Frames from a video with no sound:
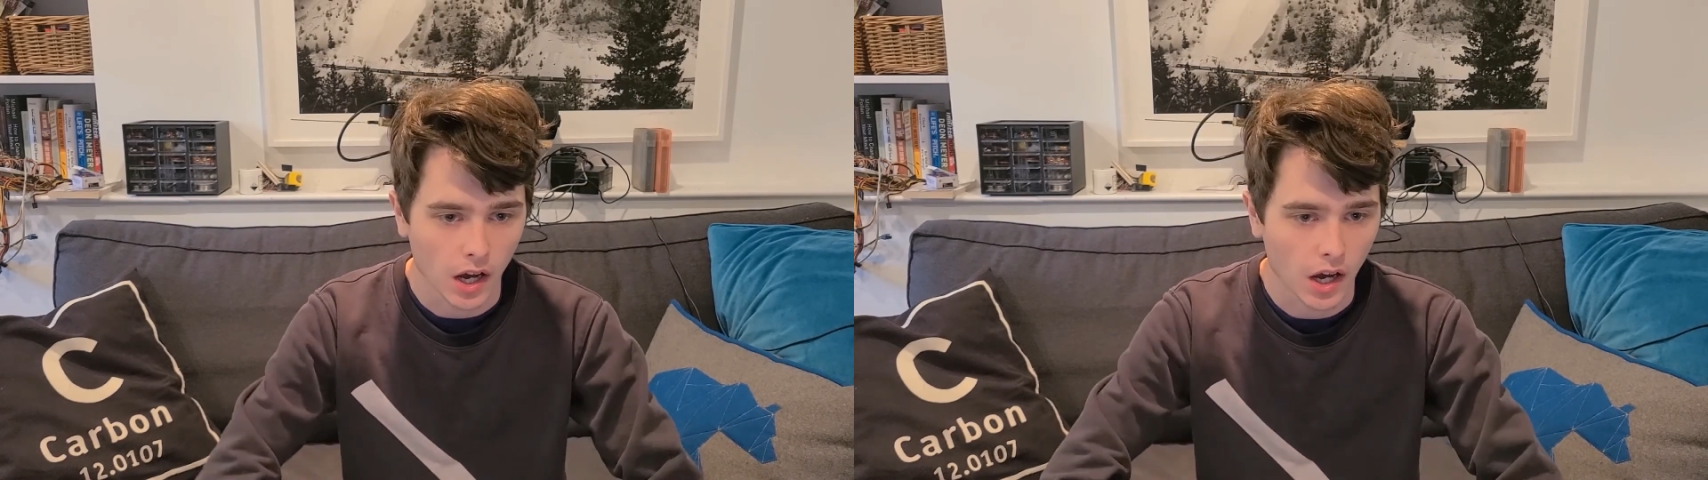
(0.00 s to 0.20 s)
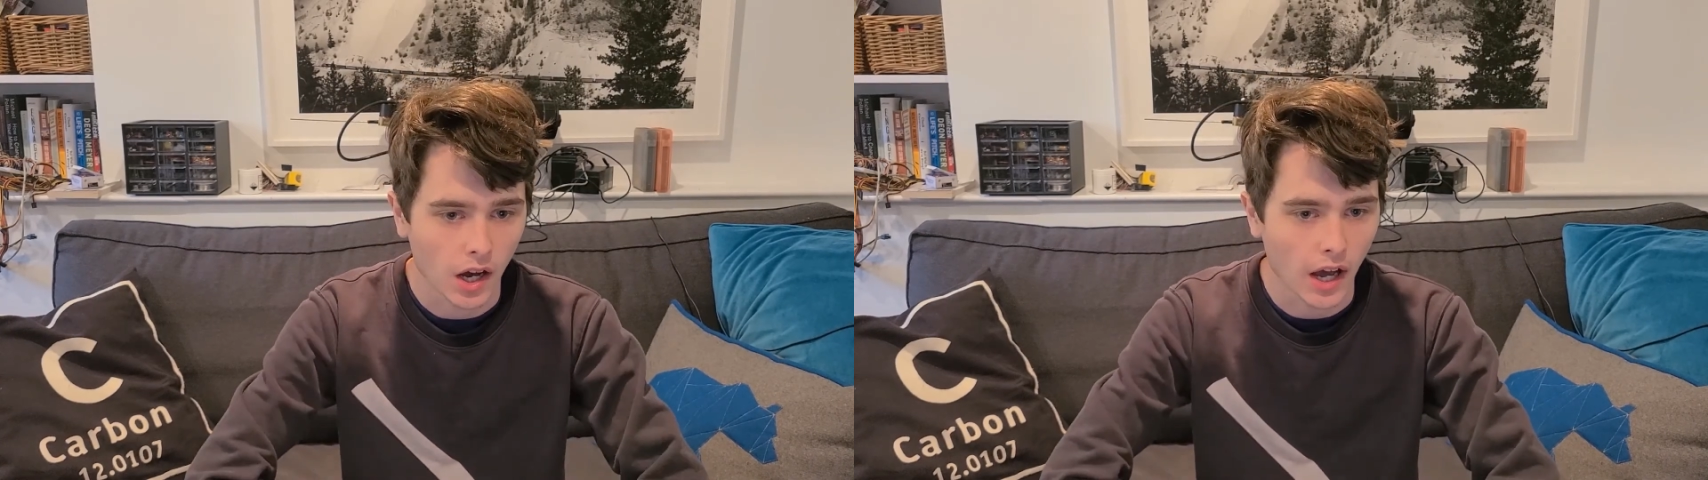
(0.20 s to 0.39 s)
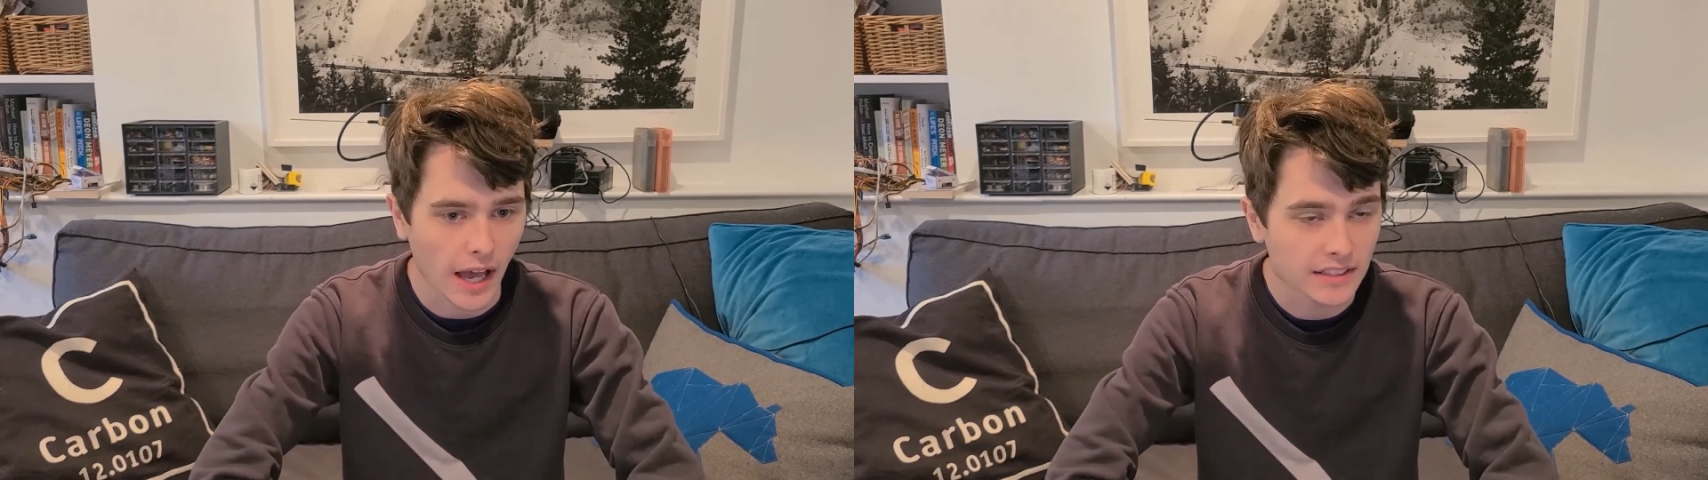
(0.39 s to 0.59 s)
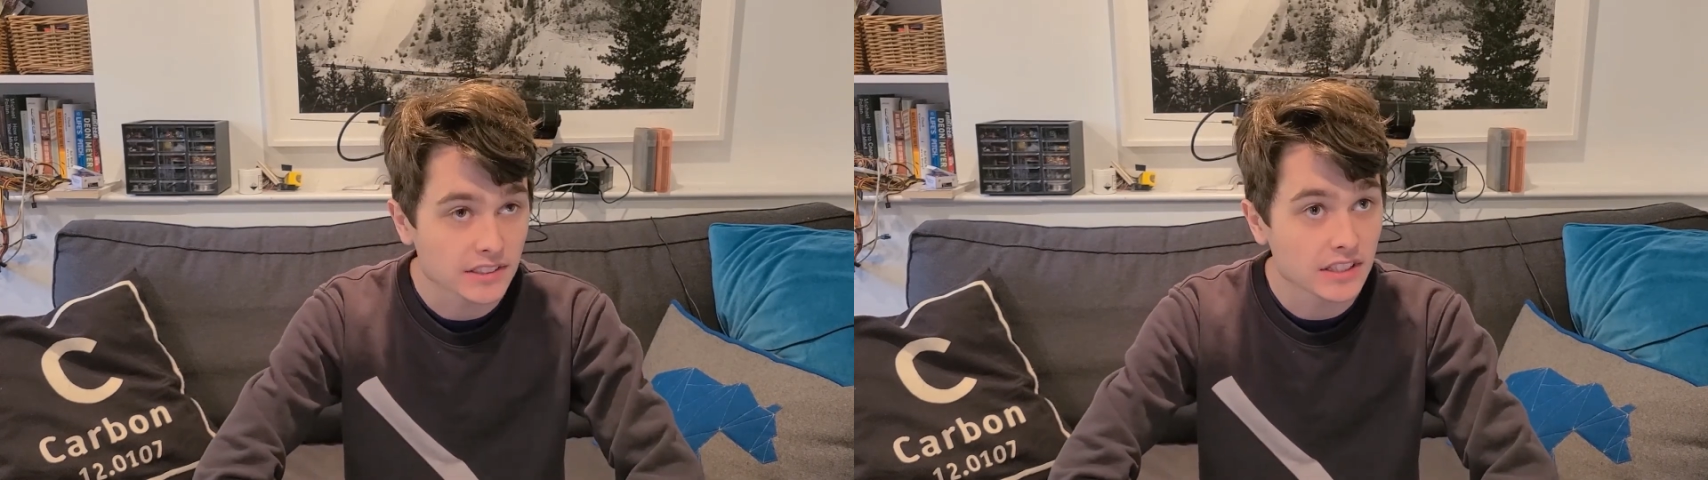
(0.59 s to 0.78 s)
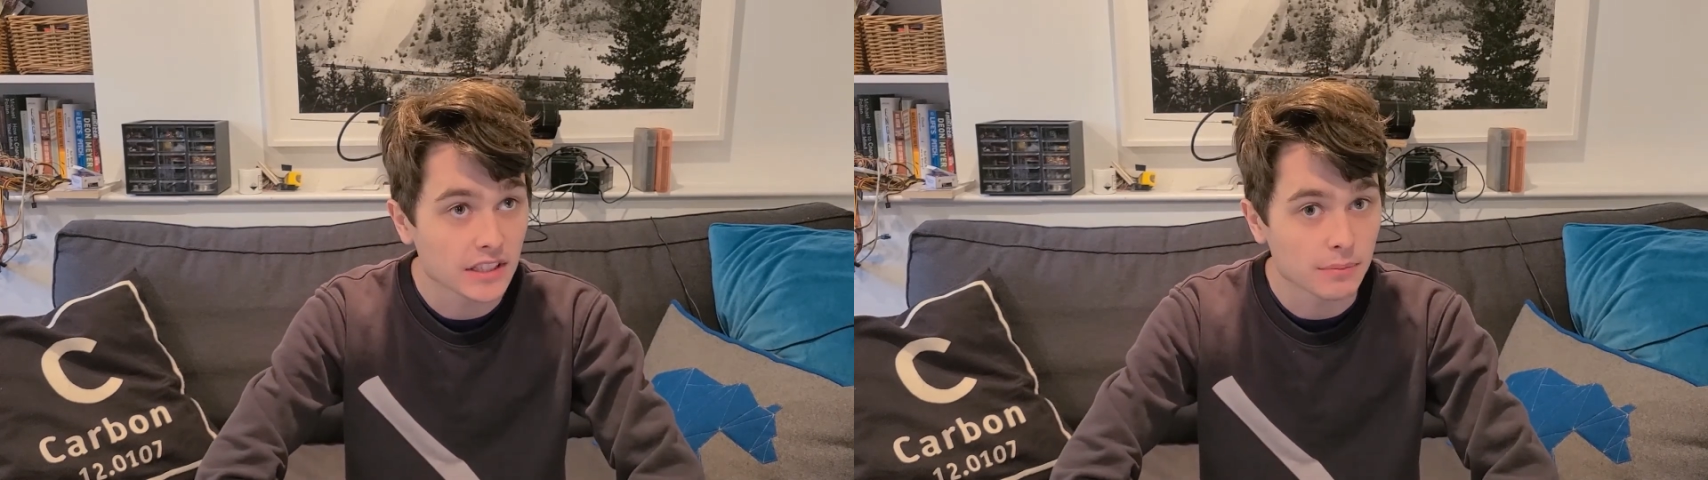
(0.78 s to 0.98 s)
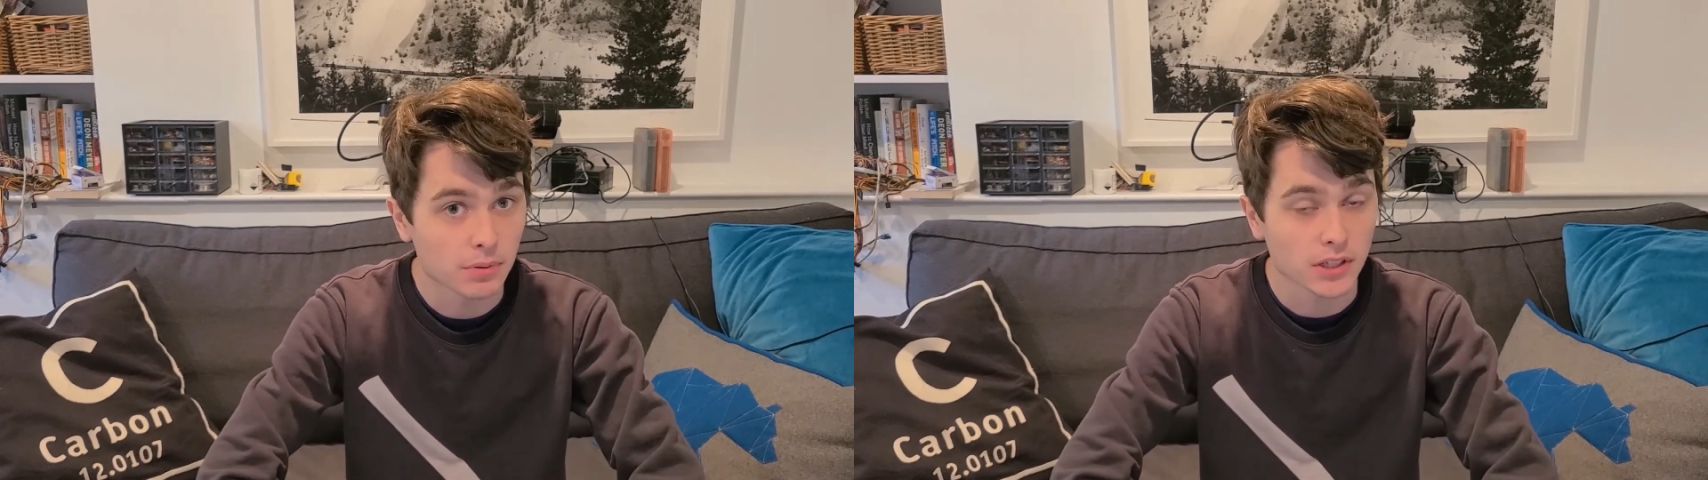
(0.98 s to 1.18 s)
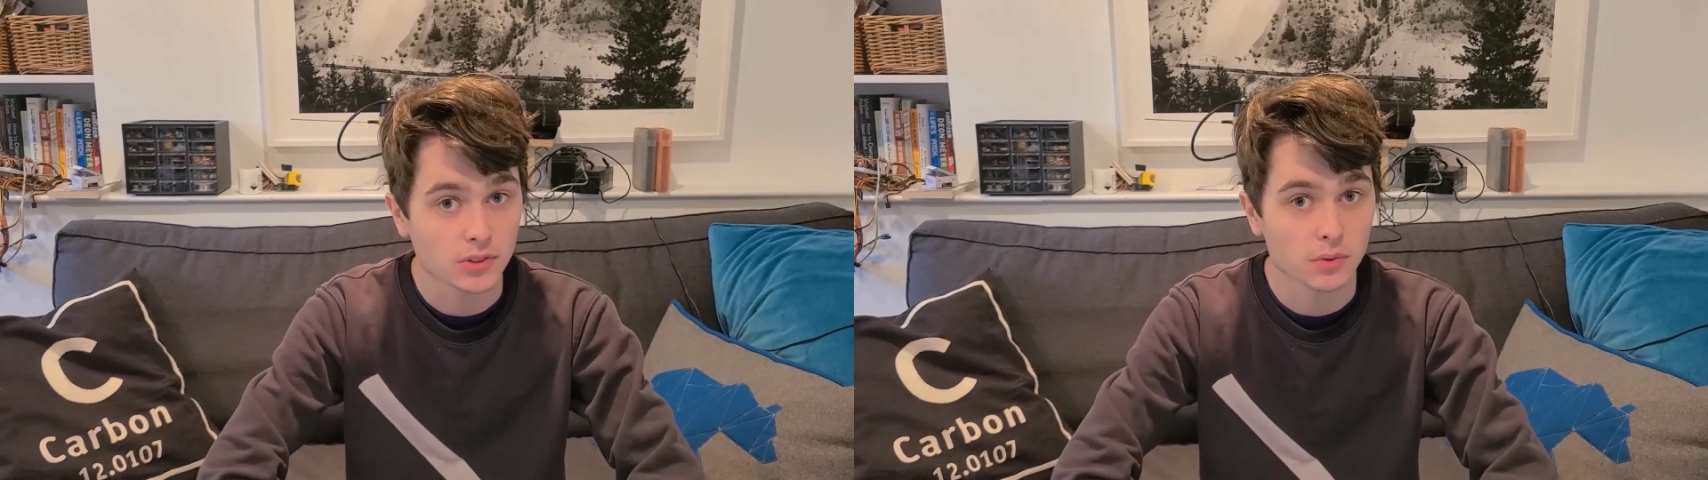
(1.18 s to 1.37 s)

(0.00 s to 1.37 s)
As the pressure